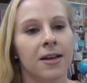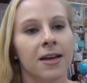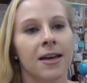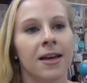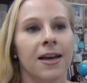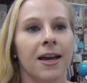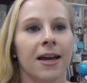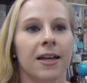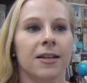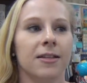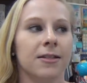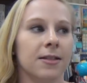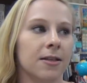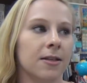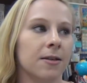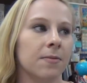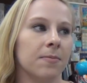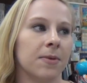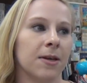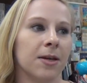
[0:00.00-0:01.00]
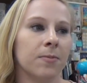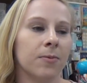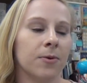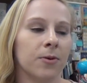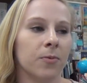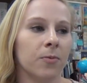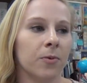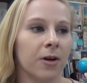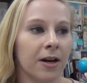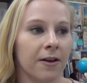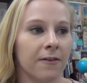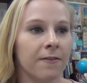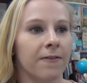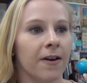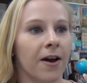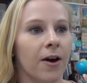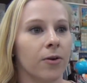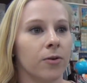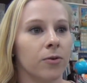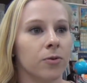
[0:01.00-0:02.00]
and it didn't meet with what I
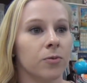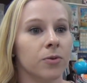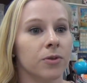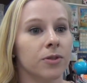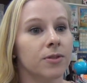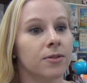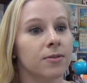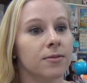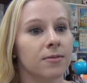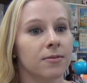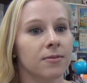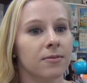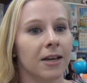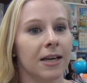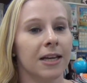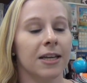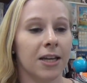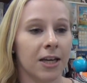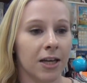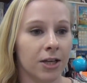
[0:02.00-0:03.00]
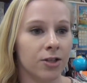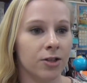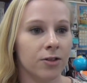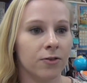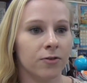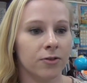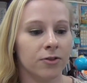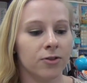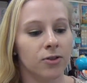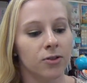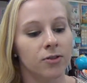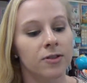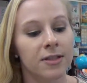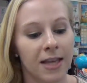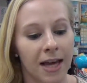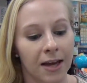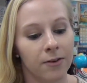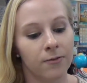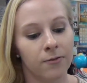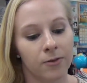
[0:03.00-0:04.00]
found was engaging for students
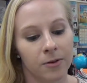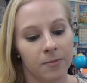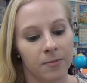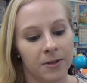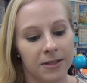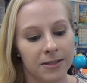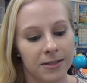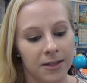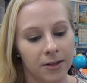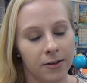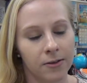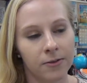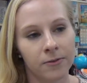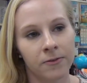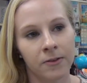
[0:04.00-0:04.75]
and for myself.